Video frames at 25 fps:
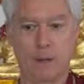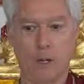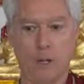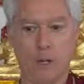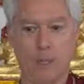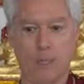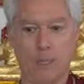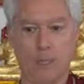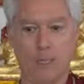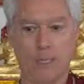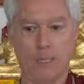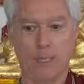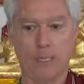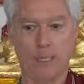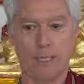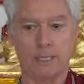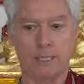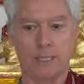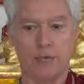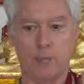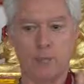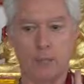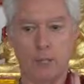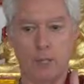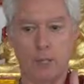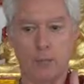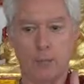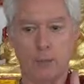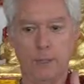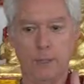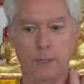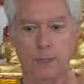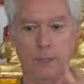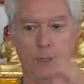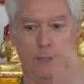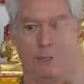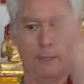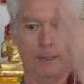All of your senses have
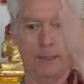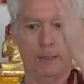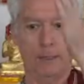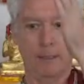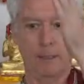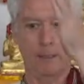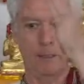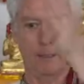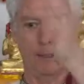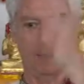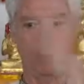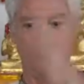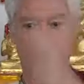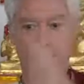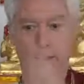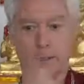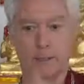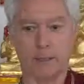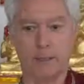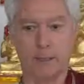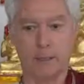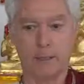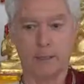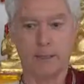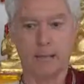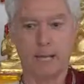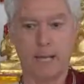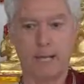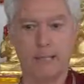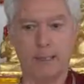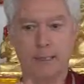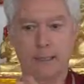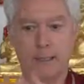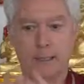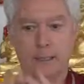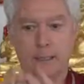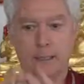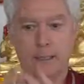imploded, your mind has gone
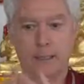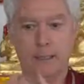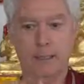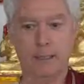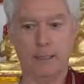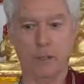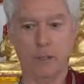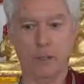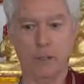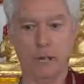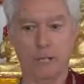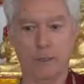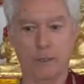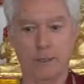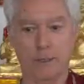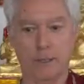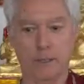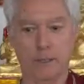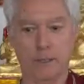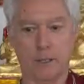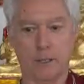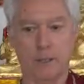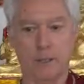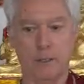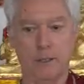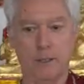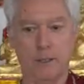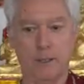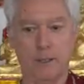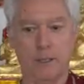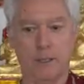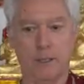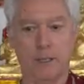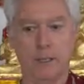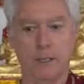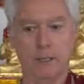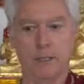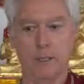silent, your mind has
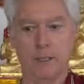disappeared,